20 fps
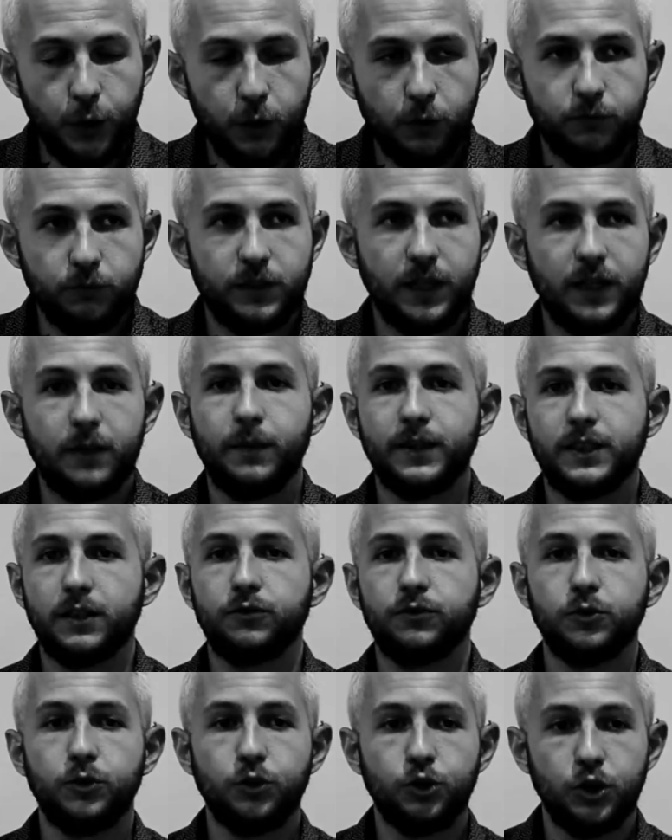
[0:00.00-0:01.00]
taking myself to
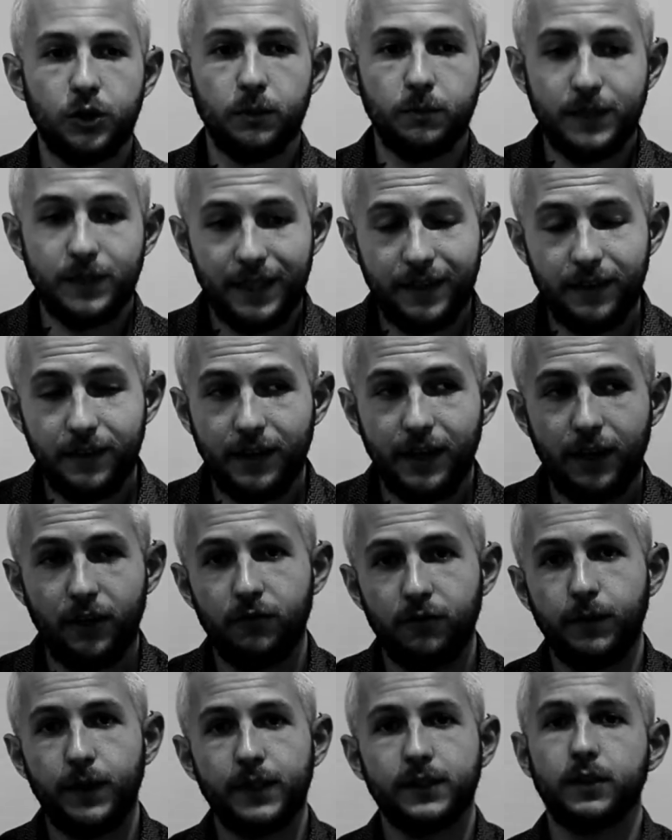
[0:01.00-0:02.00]
the gym, taking care of
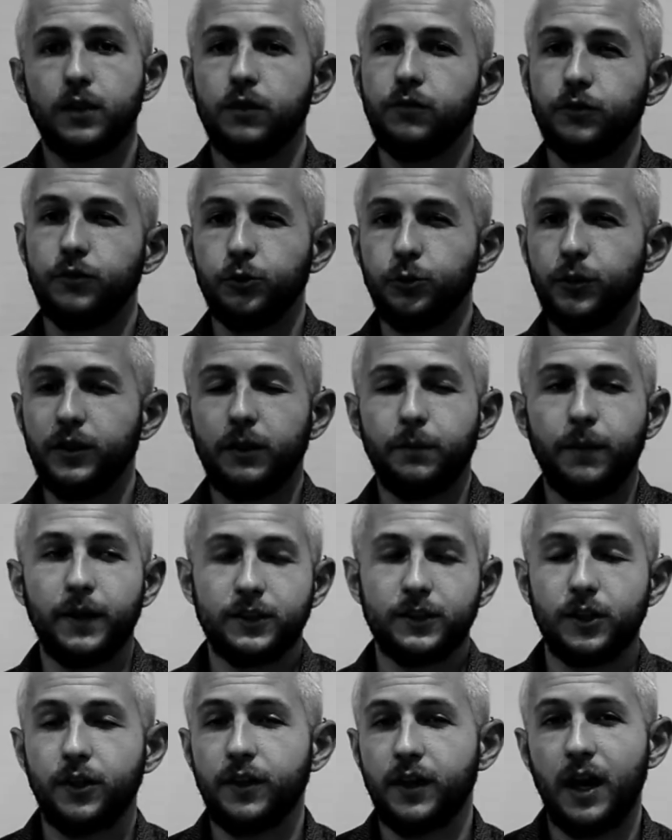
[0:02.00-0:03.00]
myself, and doing the best
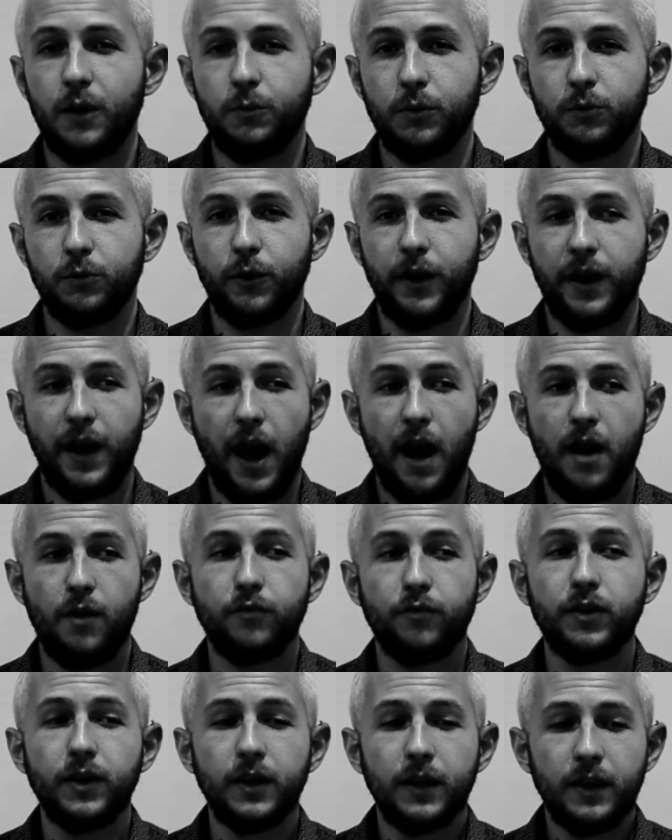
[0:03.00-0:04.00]
that I can with what I have.
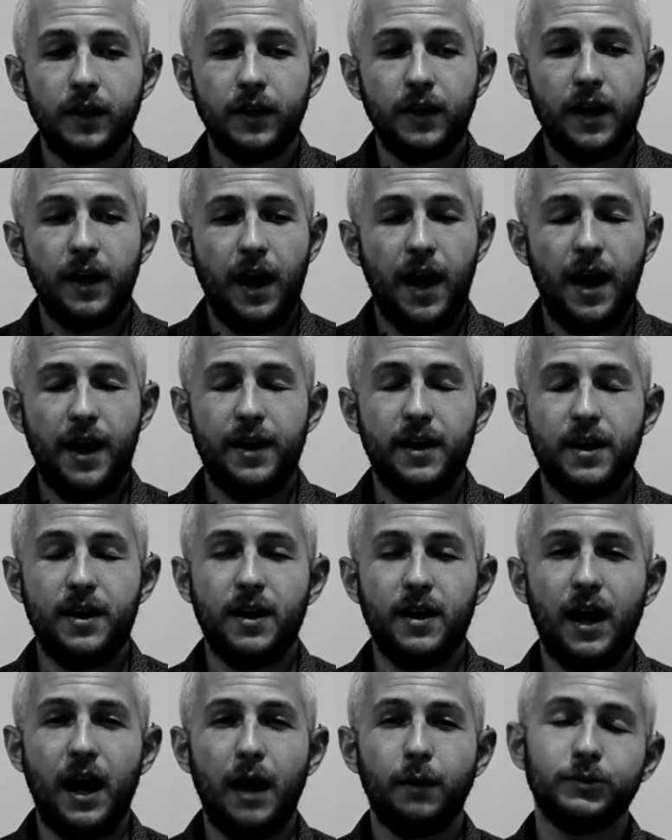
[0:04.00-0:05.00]
And
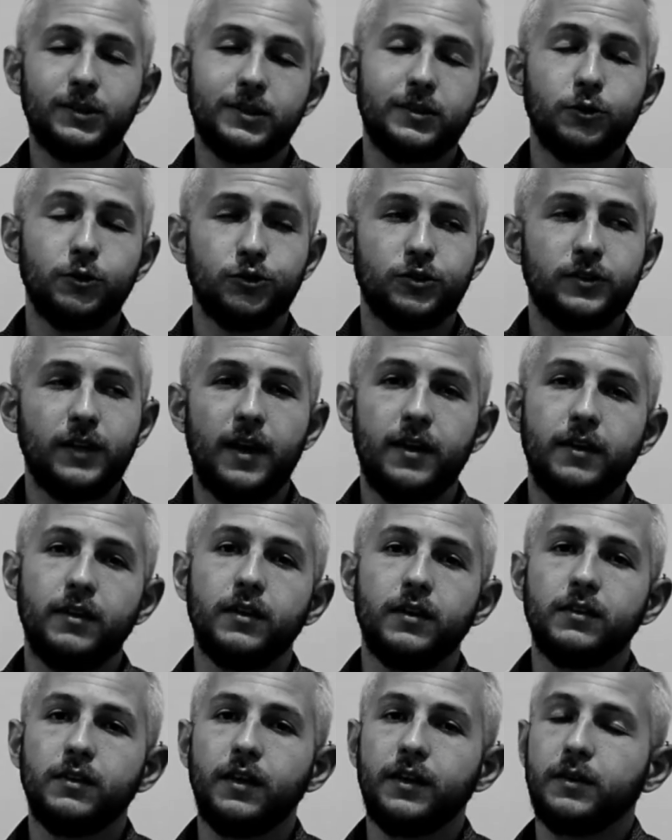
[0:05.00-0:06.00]
I'm still standing,
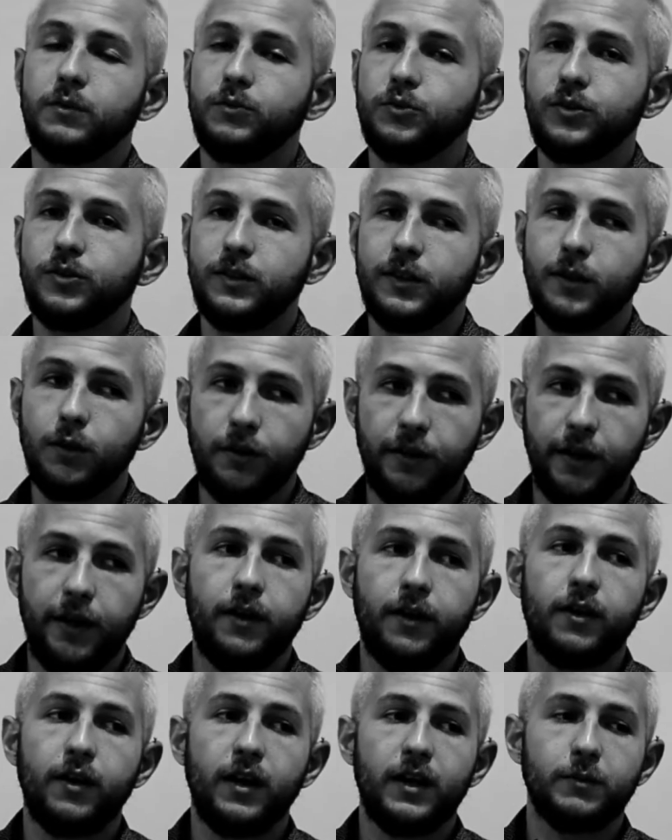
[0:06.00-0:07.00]
like I'm still
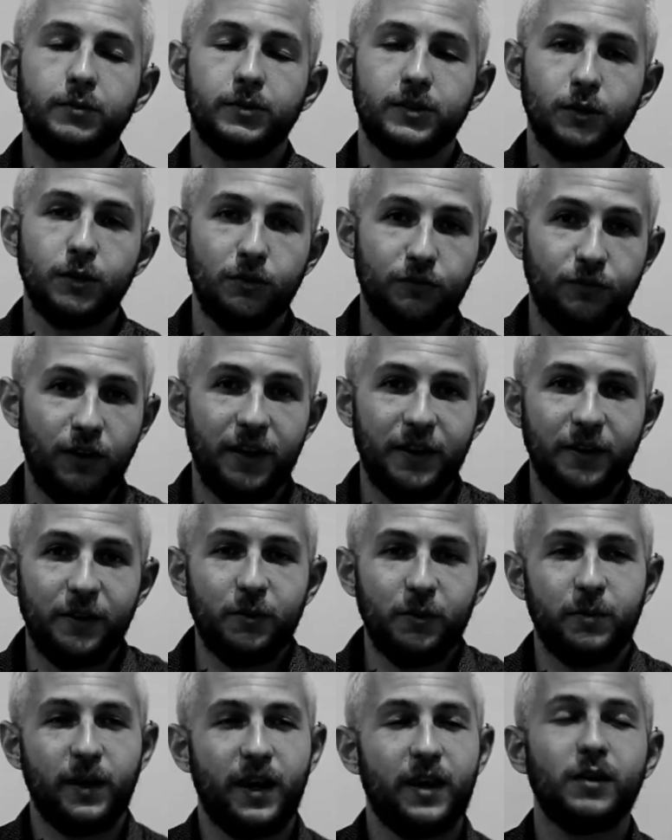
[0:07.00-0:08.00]
there, and I'm still fighting the
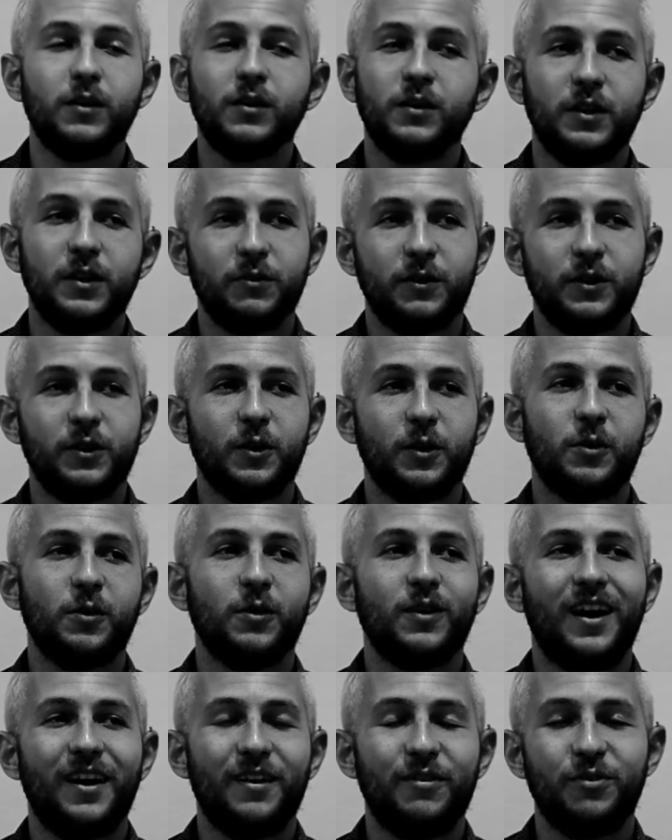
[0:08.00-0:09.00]
battle, even though
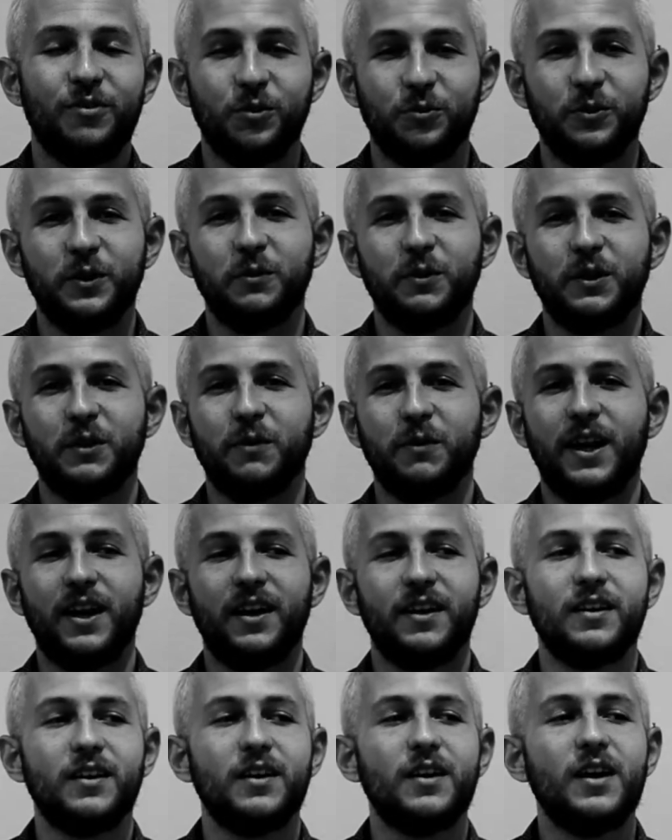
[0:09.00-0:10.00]
I feel really, really
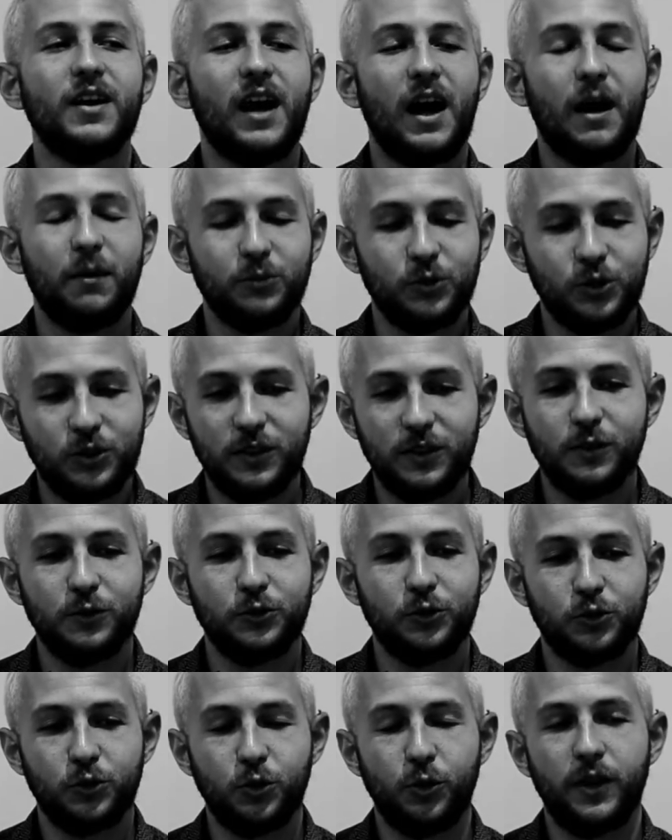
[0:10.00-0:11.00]
bad. I'm still
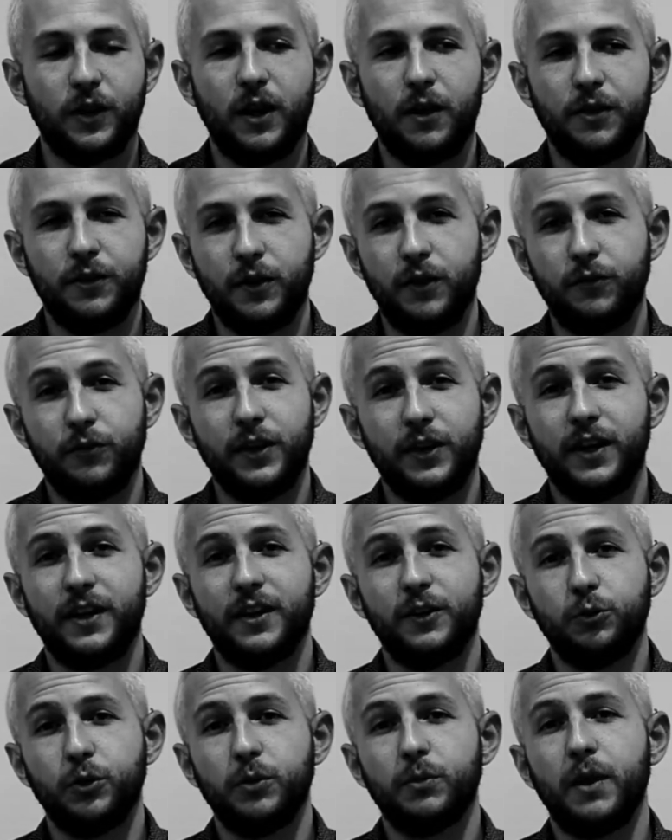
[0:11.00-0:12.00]
just going out there every day and
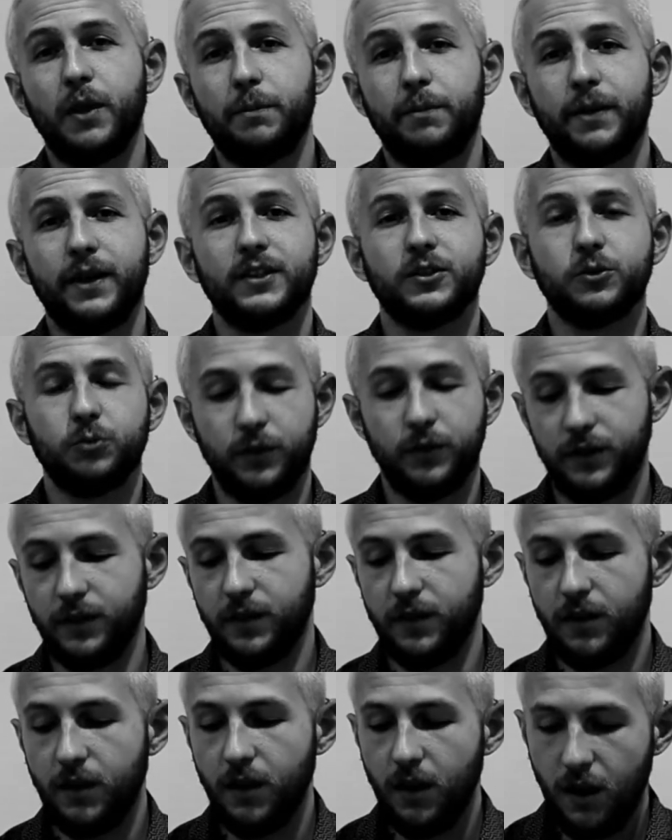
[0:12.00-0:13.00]
doing my best
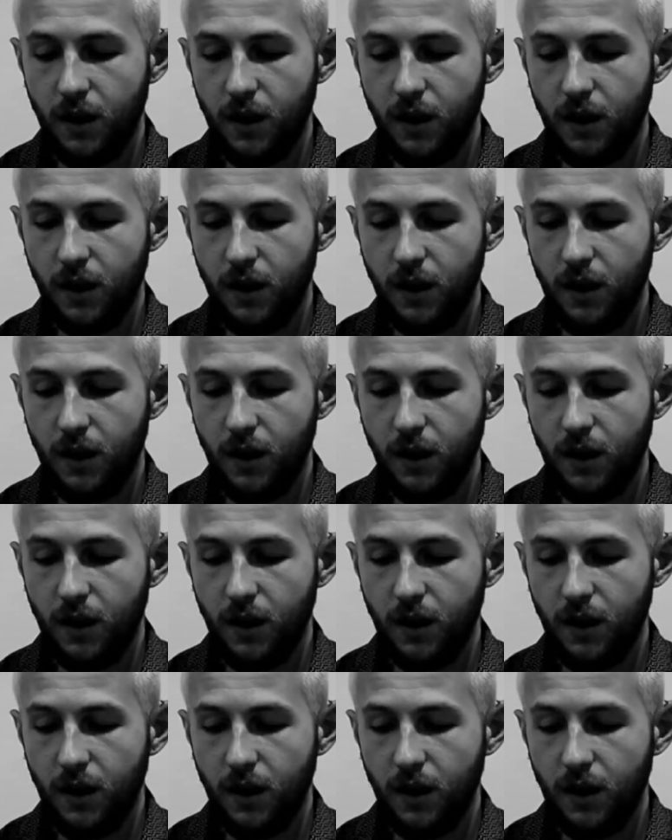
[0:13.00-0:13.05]
within